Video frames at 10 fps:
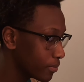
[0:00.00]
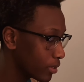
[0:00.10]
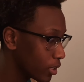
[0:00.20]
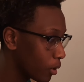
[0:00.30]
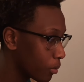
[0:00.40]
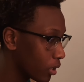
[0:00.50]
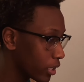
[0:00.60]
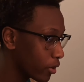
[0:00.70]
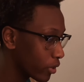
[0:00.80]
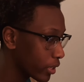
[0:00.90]
Y'all probably
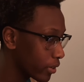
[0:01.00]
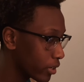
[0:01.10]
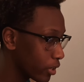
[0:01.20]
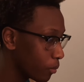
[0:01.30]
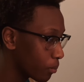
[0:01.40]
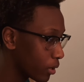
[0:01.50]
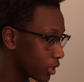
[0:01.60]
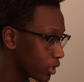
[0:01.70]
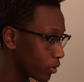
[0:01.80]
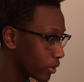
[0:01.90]
don't
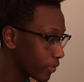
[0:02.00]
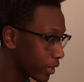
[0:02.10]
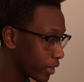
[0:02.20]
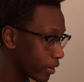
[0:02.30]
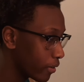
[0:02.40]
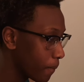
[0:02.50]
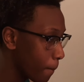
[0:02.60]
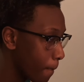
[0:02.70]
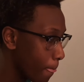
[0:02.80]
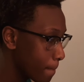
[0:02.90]
even care,
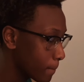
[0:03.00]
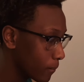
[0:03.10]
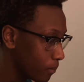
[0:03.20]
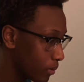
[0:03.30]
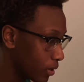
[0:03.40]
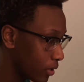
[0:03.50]
but